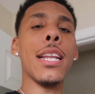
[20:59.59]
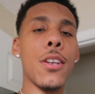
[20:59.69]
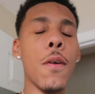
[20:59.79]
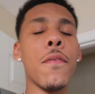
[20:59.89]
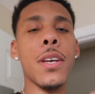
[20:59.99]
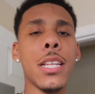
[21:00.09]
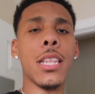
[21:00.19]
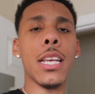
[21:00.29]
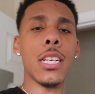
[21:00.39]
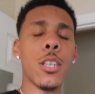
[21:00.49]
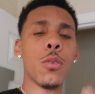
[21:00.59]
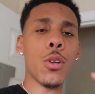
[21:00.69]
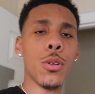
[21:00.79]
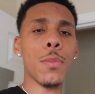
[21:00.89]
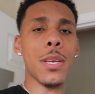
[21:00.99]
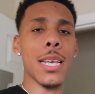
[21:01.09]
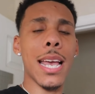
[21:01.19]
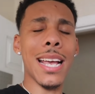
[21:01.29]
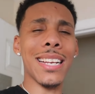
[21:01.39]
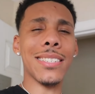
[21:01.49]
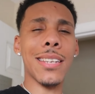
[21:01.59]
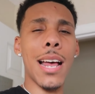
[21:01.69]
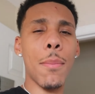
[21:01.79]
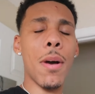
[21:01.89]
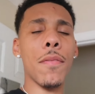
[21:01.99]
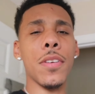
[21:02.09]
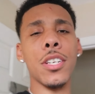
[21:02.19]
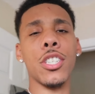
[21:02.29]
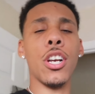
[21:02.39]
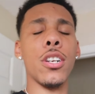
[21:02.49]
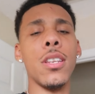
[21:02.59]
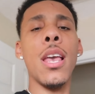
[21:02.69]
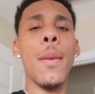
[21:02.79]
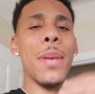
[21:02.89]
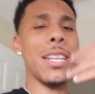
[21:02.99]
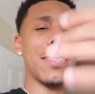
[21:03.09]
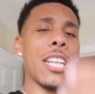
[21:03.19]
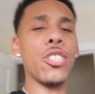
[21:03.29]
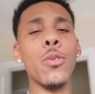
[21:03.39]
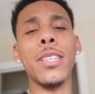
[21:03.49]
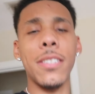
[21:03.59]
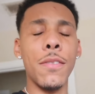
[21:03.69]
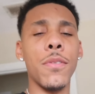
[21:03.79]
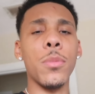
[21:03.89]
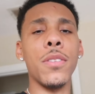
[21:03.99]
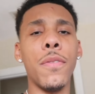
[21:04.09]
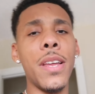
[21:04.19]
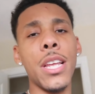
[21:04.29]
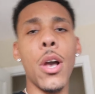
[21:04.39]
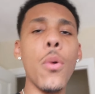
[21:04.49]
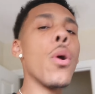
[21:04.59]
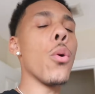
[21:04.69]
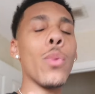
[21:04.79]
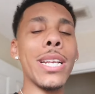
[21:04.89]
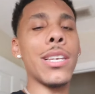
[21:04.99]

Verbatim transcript: And don't forget to get your No Limit Gang and Slime Mafia shirts. Because as you can see from this video, we